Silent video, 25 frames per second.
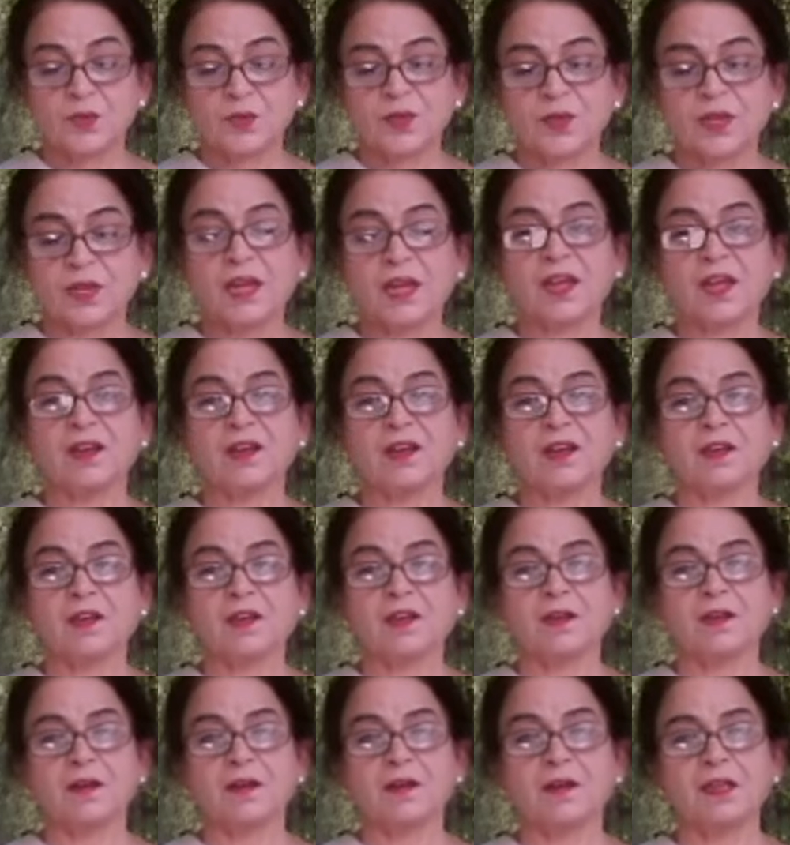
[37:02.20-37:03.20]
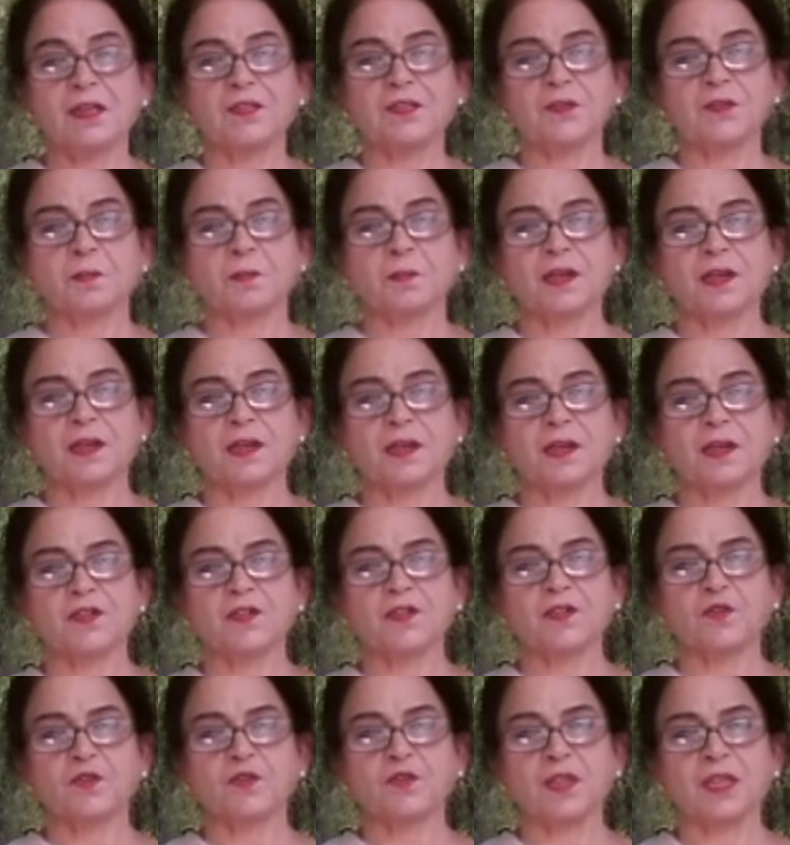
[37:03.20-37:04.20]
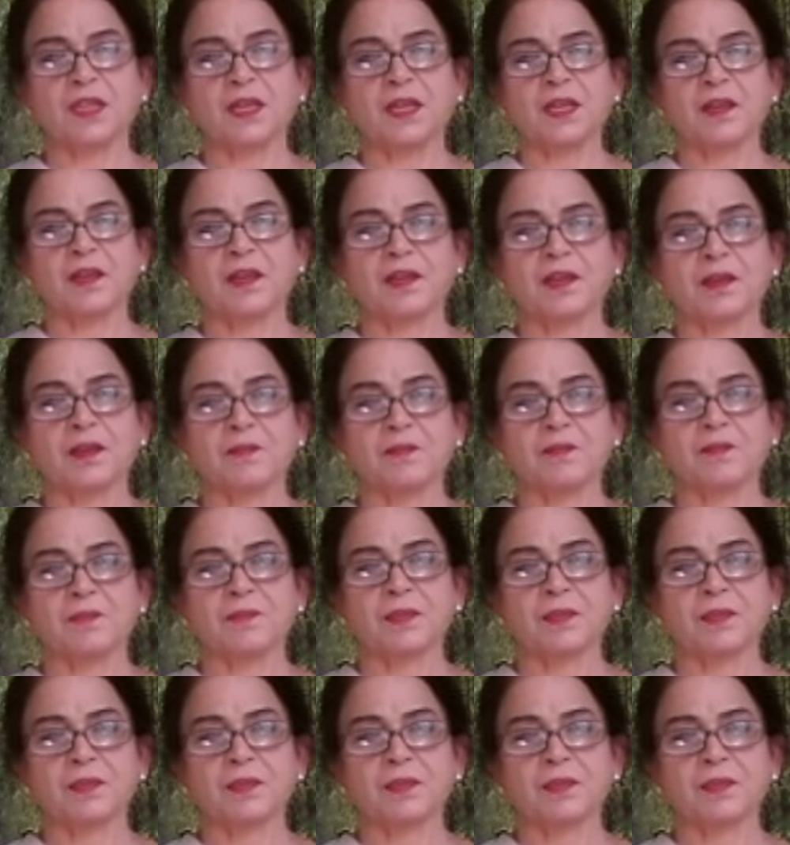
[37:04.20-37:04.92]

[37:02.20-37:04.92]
king is present over there,